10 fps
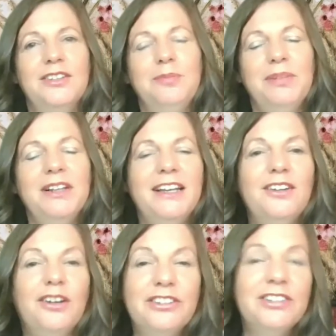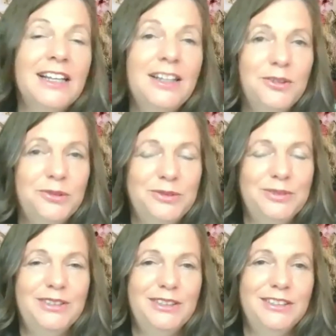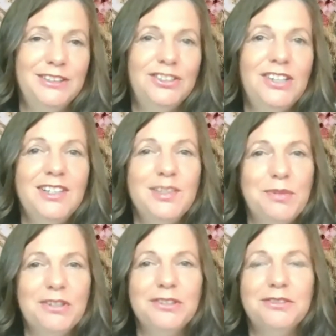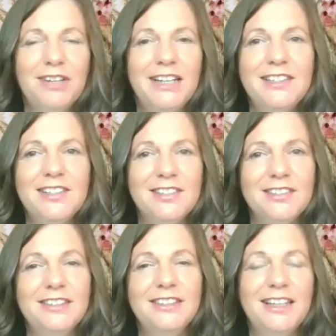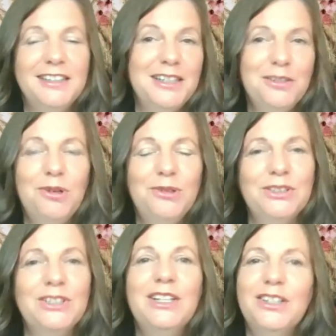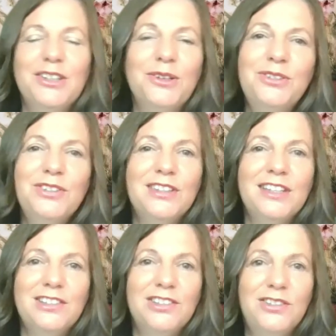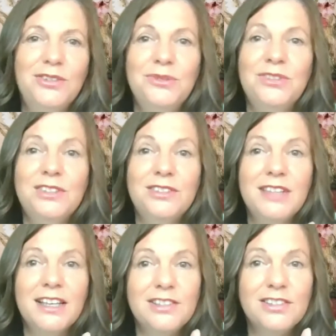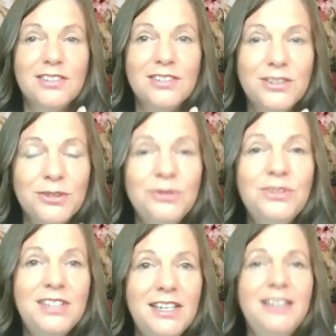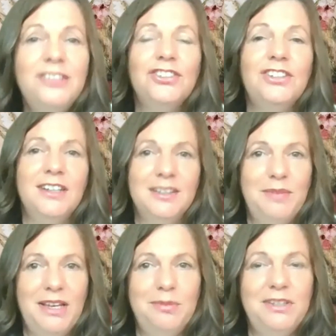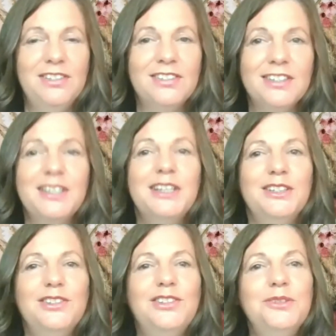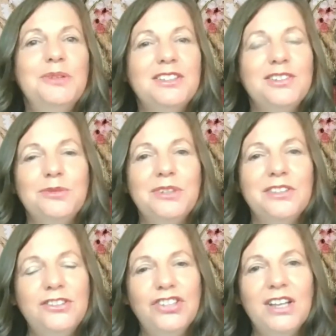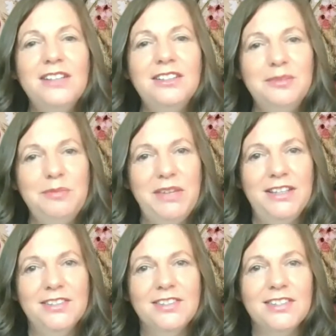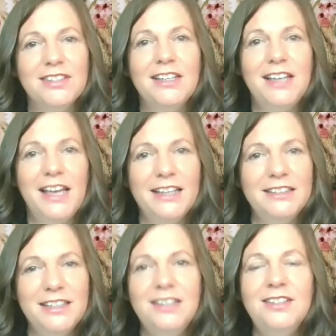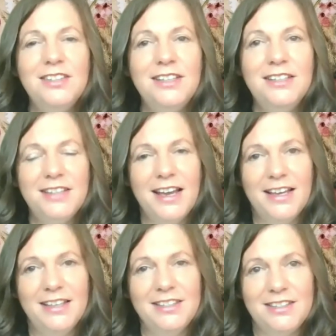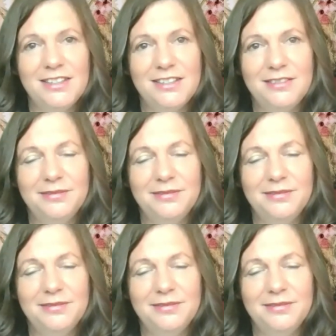the play Othello, Shakespeare writes, and I quote, "Those that do teach young babies do it with gentle means and easy tasks."